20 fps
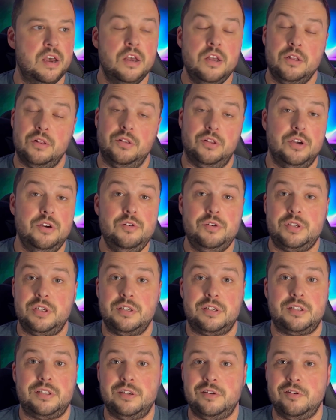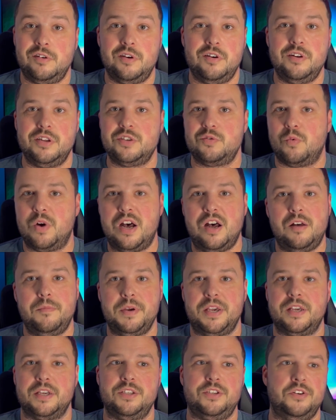Loose is still good as well,
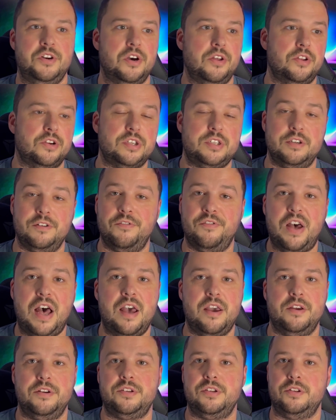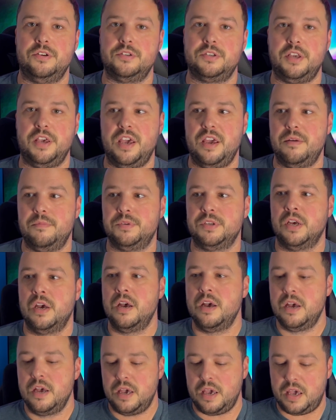because there's still value to those games.
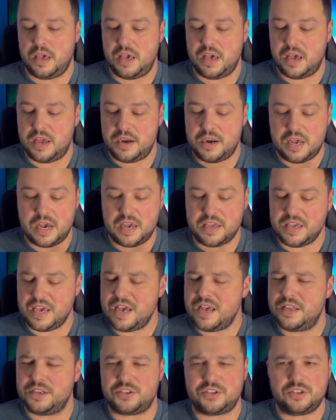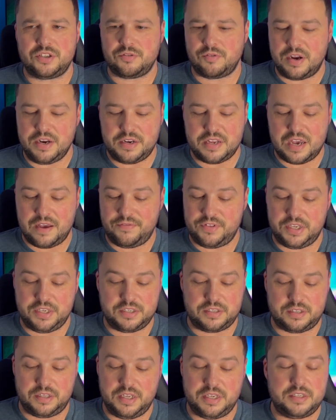And yeah, it's just great to have
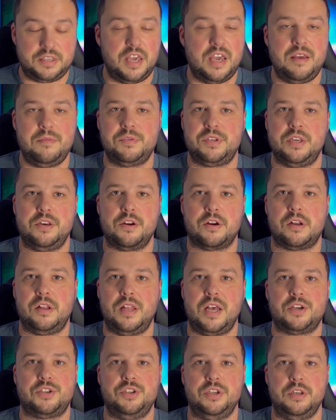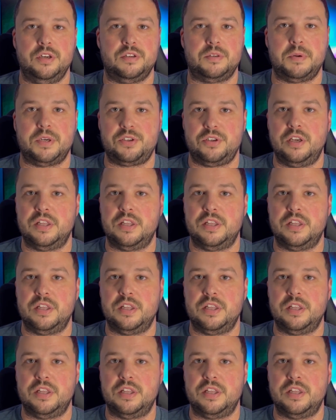these games in your collection, especially on